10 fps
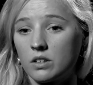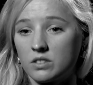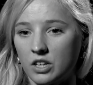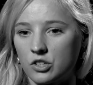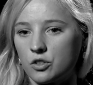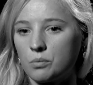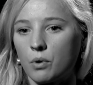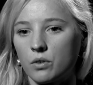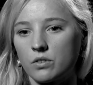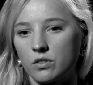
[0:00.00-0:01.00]
to issue
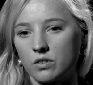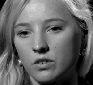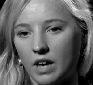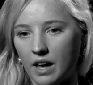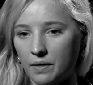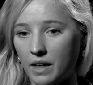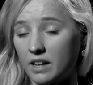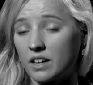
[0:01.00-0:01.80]
bonds and then